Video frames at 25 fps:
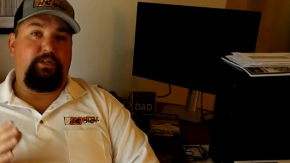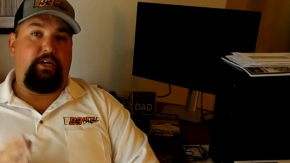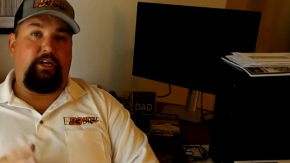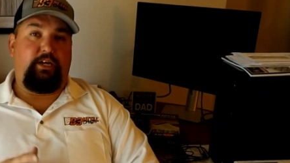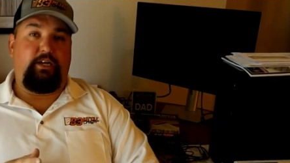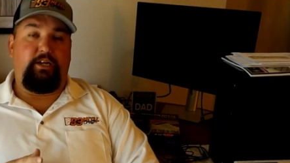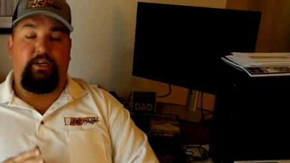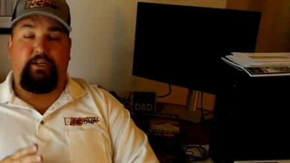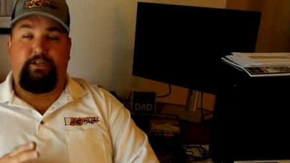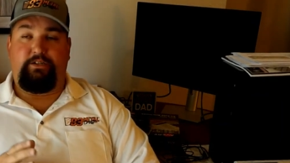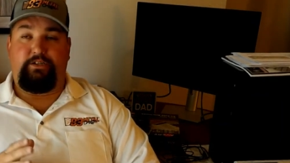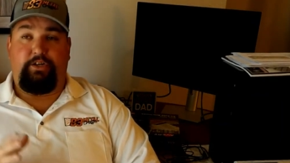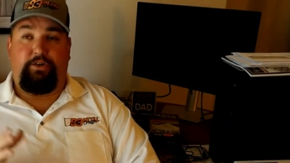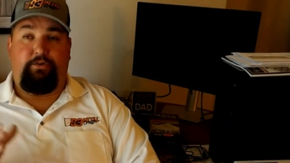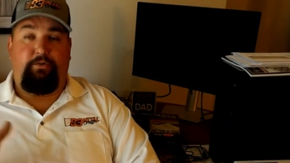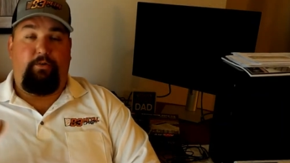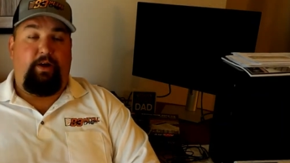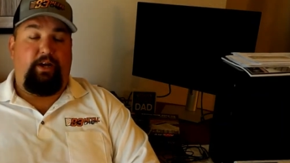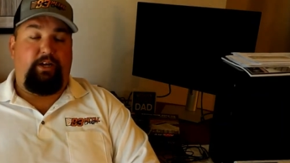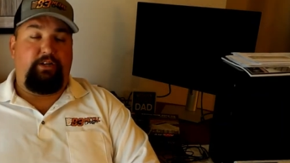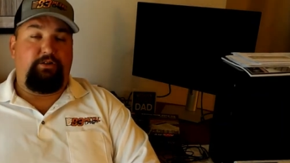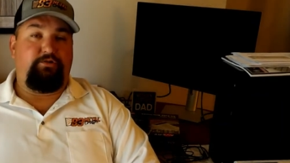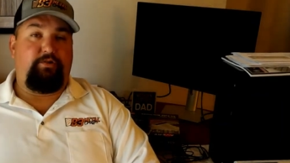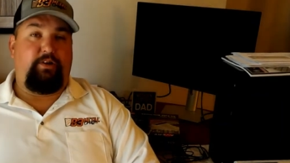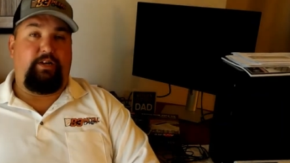It's a
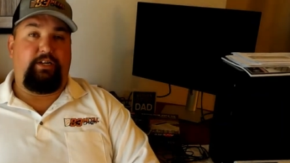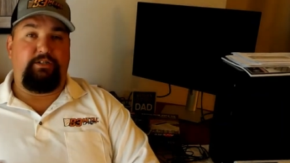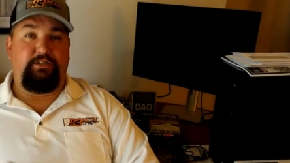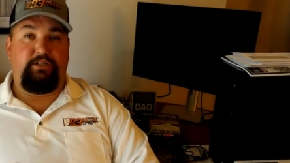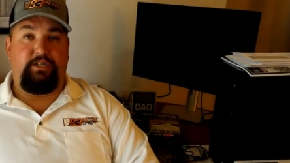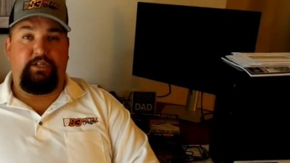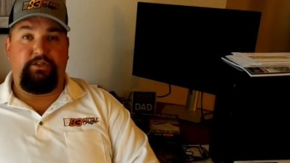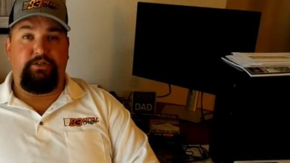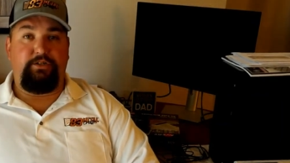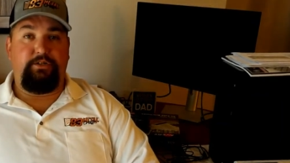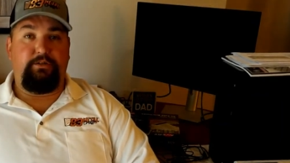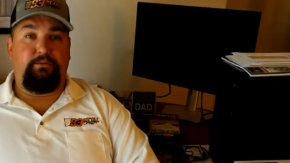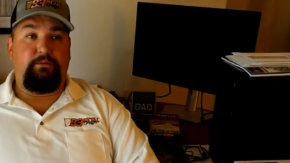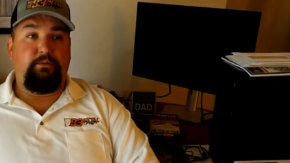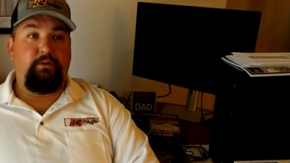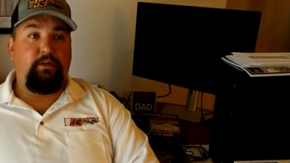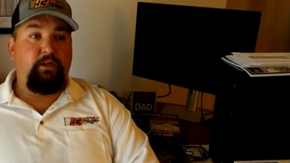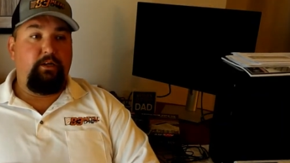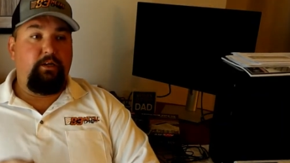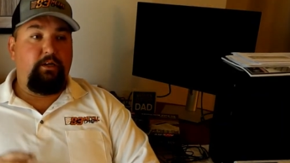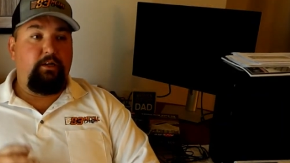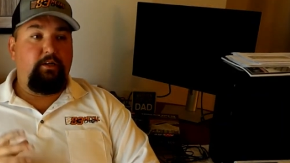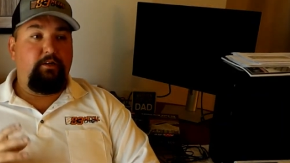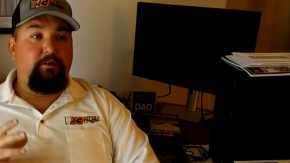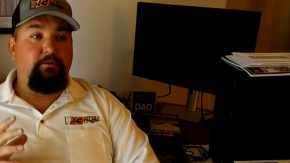great transition,
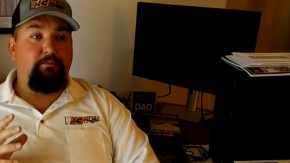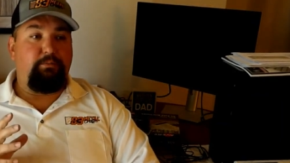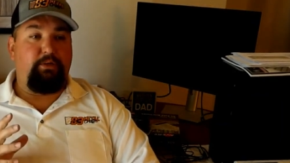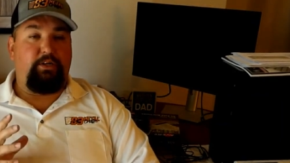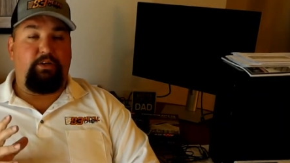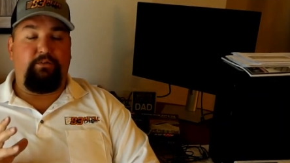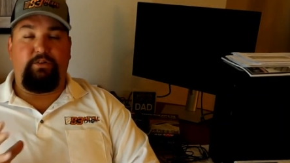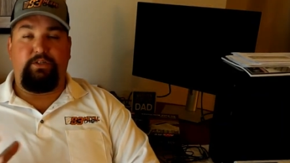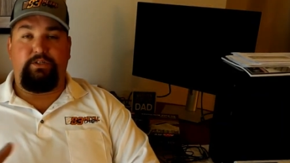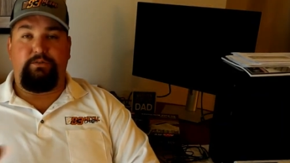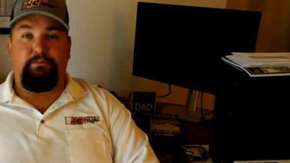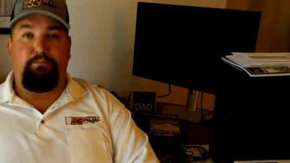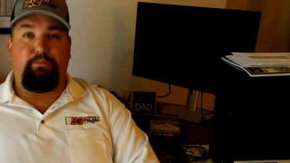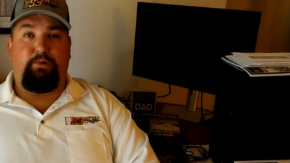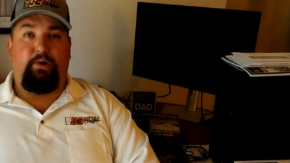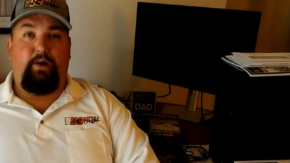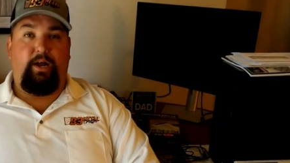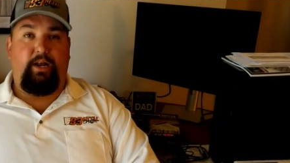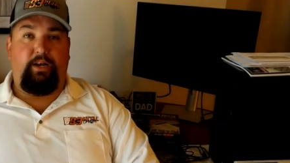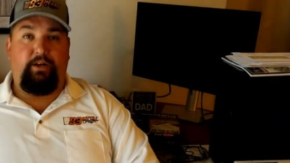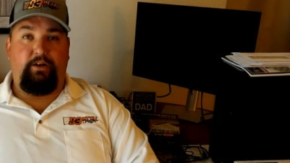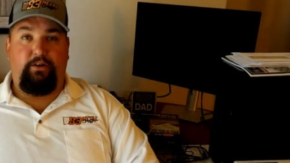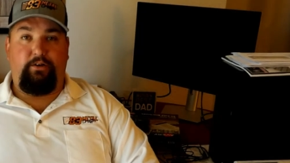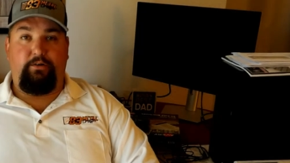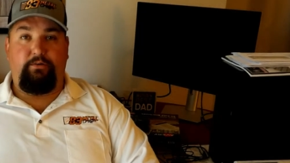but if it's
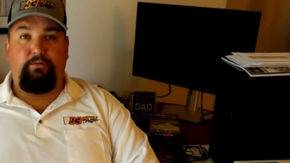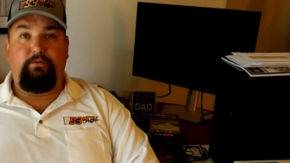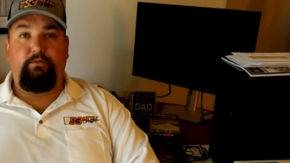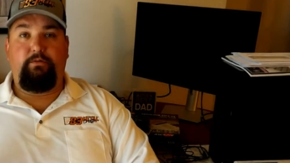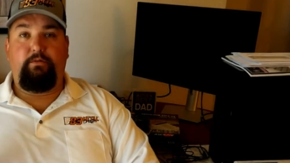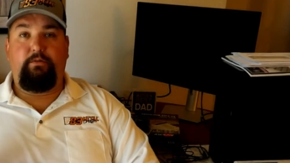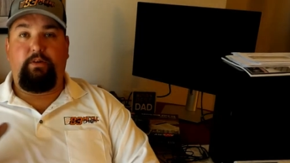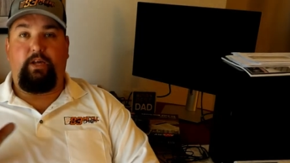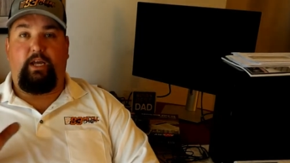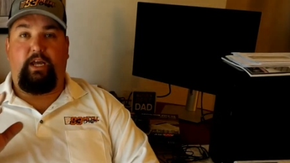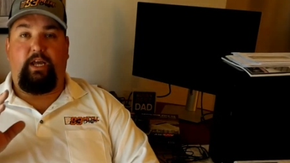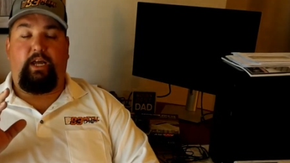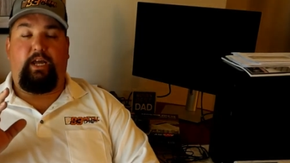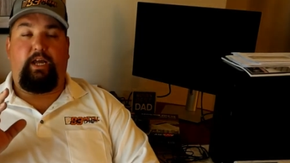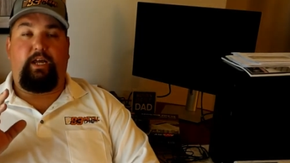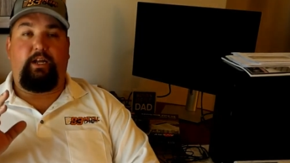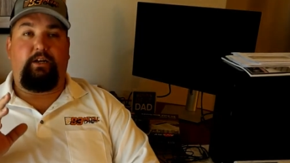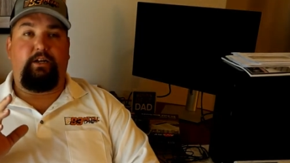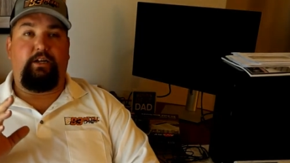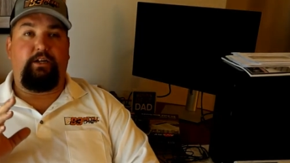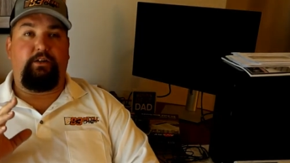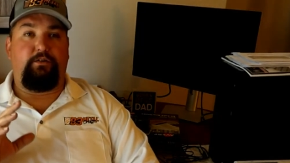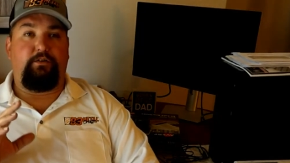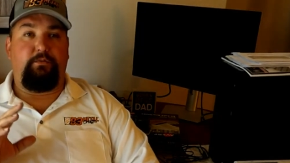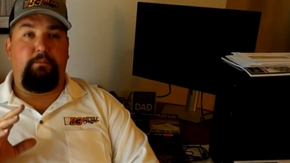brand new
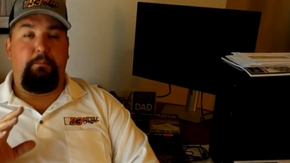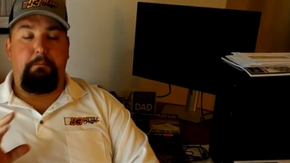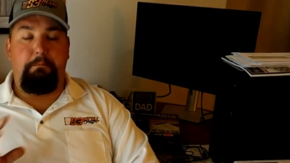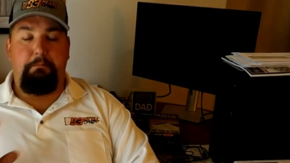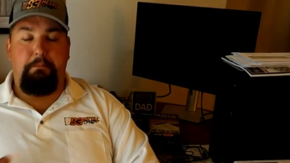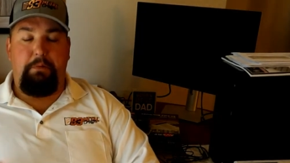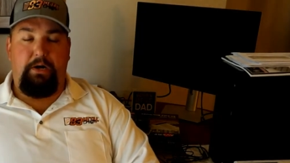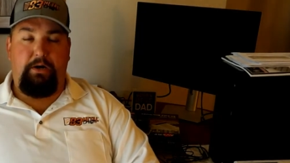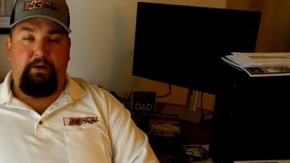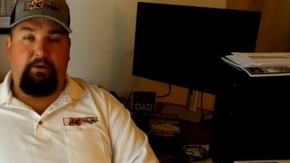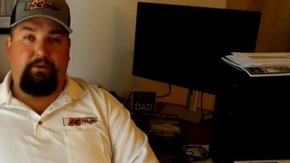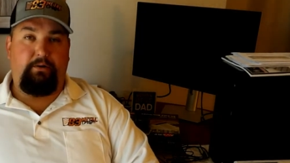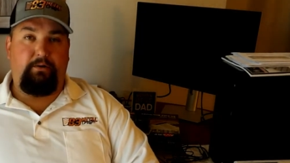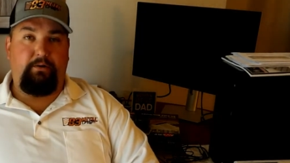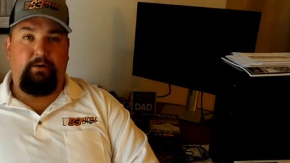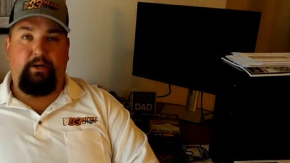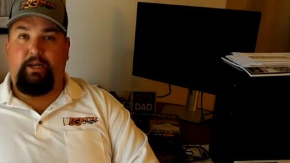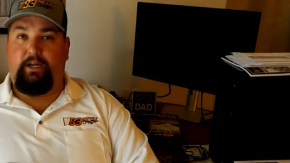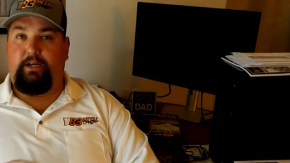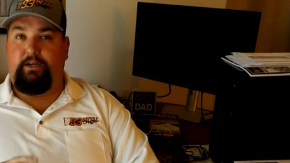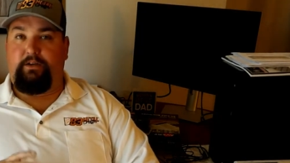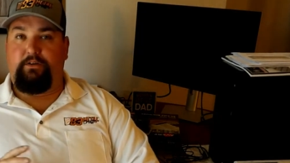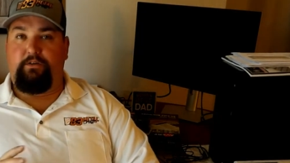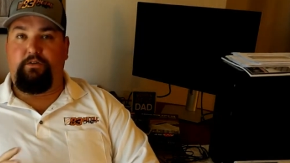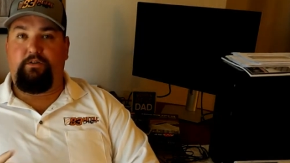and it's modern
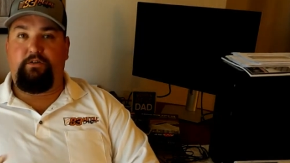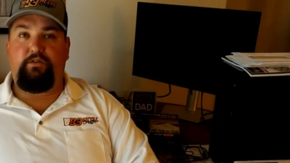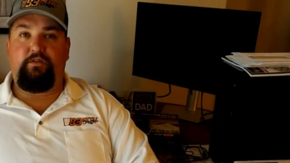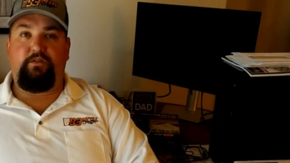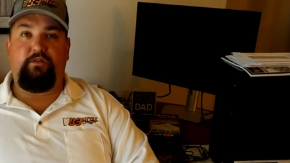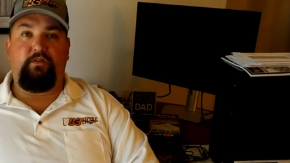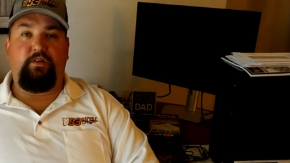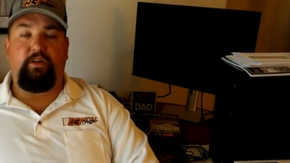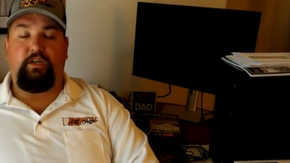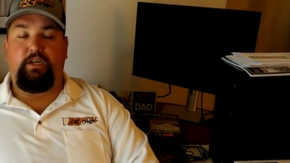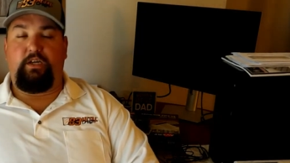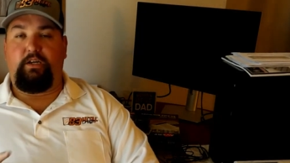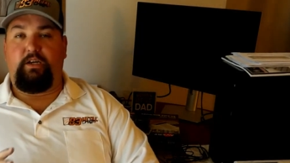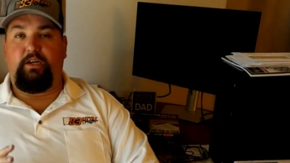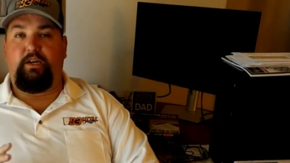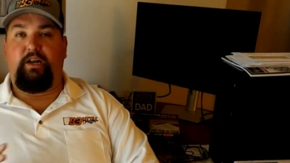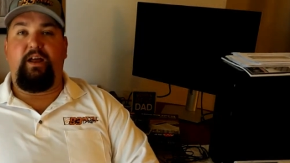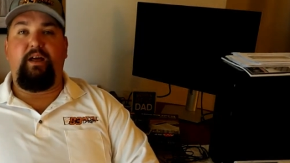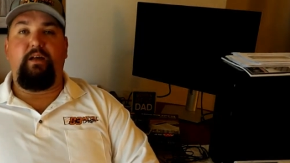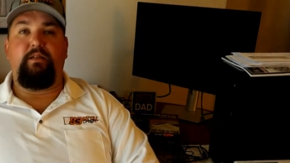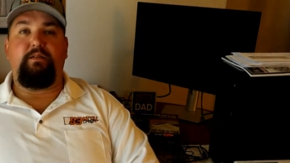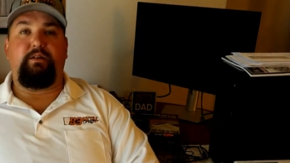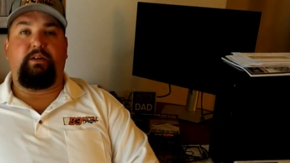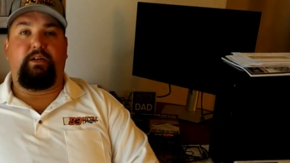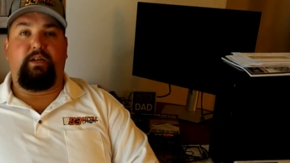and it's sleek and
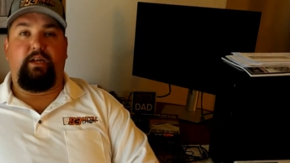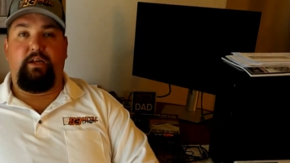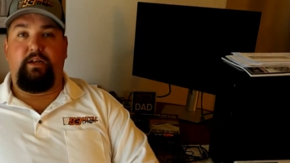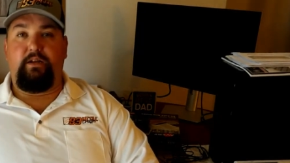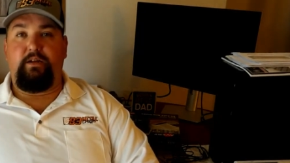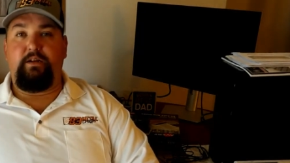elegant,